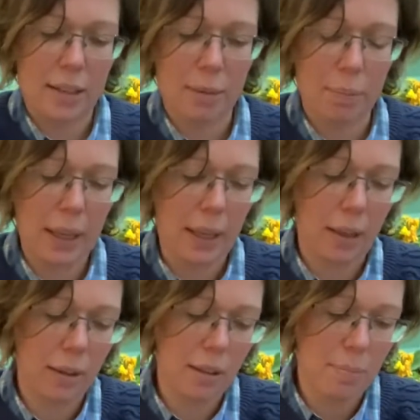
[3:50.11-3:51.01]
I'm picking,
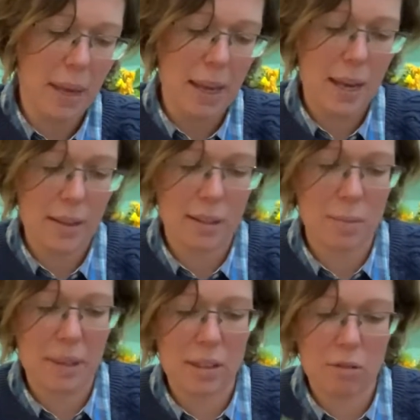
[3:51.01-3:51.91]
there's a bit here that's a
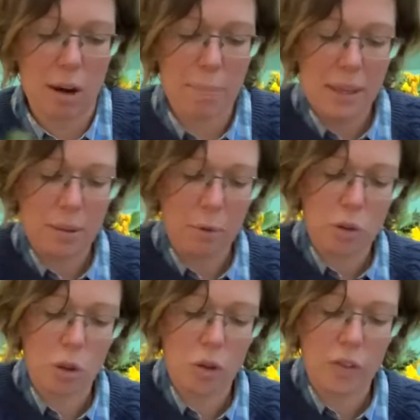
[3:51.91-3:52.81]
bit scrappy, so I'm going to
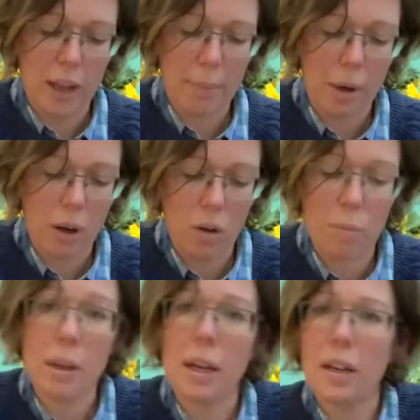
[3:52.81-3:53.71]
cover that part up.
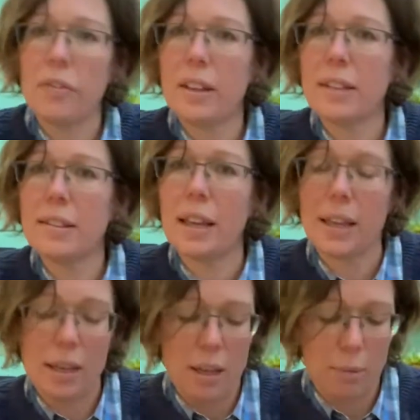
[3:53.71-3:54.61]
You can
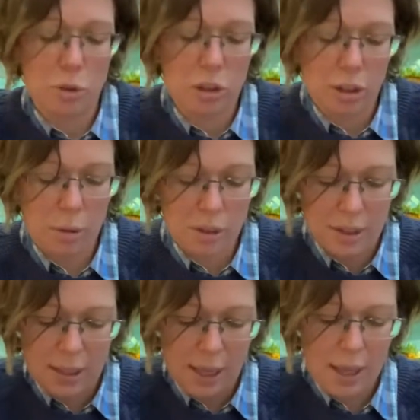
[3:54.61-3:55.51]
see, I'm just going to
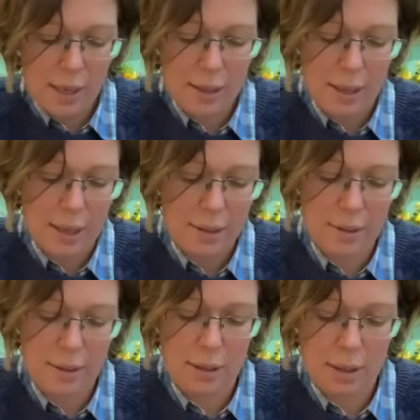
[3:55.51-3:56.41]
tie
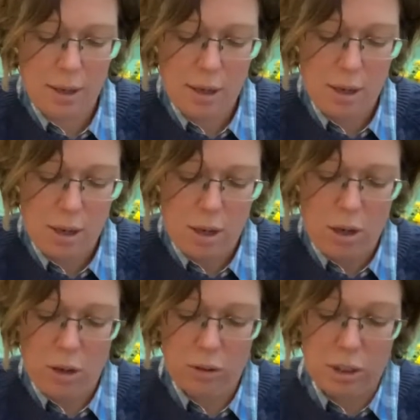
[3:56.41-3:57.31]
this
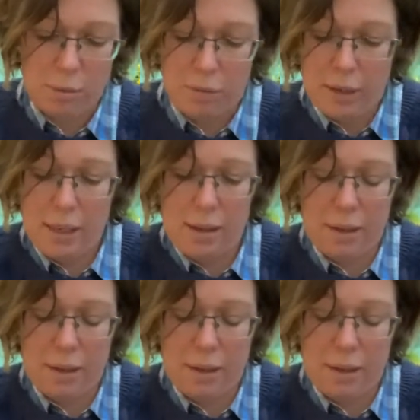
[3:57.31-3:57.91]
onto my wreath.